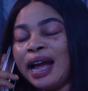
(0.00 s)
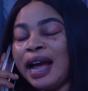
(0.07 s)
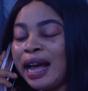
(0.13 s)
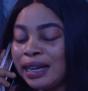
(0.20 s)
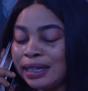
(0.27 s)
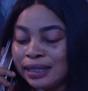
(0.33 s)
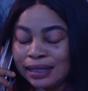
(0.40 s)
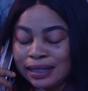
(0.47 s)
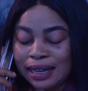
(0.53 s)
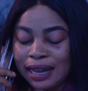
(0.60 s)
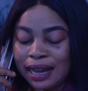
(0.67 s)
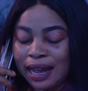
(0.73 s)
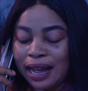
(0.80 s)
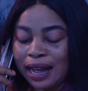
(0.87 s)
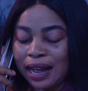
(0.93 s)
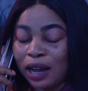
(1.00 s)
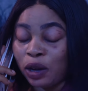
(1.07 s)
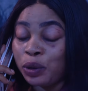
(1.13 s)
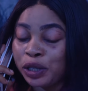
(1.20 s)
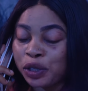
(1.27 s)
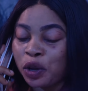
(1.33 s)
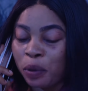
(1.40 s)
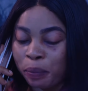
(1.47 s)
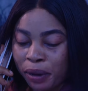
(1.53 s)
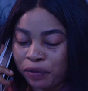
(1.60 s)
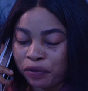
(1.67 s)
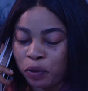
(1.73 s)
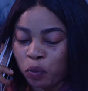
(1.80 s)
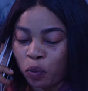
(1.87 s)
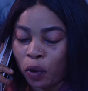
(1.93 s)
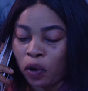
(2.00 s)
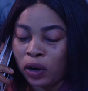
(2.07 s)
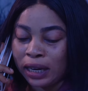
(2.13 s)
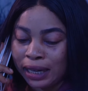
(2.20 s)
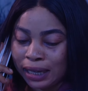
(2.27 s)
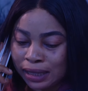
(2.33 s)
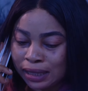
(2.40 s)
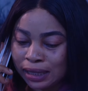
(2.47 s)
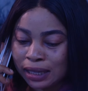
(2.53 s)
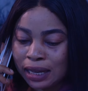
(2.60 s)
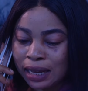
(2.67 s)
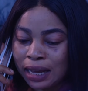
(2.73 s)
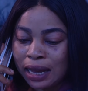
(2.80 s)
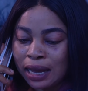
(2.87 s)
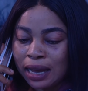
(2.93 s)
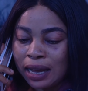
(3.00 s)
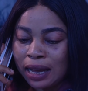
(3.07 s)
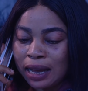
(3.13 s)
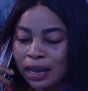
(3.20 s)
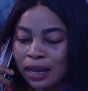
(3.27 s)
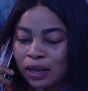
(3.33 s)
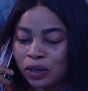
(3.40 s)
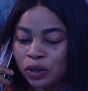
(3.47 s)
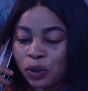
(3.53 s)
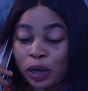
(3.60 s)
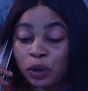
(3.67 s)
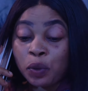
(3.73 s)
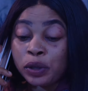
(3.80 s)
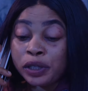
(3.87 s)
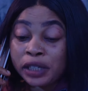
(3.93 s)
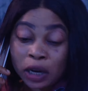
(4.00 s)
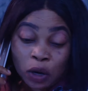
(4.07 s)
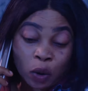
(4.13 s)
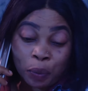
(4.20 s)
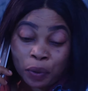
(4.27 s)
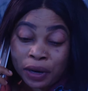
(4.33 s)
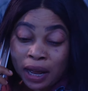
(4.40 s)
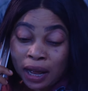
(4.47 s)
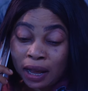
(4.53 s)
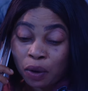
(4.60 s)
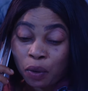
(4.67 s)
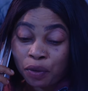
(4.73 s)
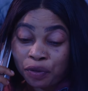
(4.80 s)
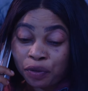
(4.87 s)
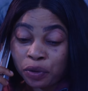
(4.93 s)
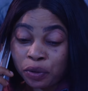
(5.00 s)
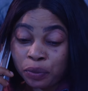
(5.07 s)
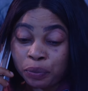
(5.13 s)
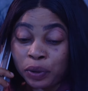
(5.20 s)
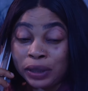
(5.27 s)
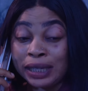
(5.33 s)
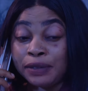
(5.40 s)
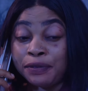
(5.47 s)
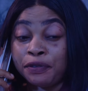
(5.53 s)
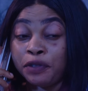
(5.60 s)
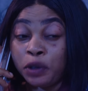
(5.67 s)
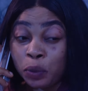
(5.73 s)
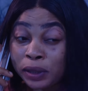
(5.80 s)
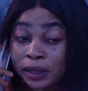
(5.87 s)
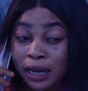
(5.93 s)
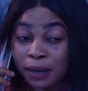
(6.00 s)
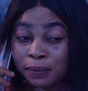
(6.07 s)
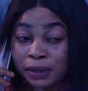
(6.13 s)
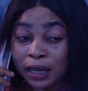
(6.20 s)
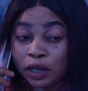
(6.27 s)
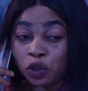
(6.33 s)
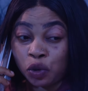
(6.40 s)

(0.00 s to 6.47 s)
And I always come back from work late, so I don't check up on her often, but the few times I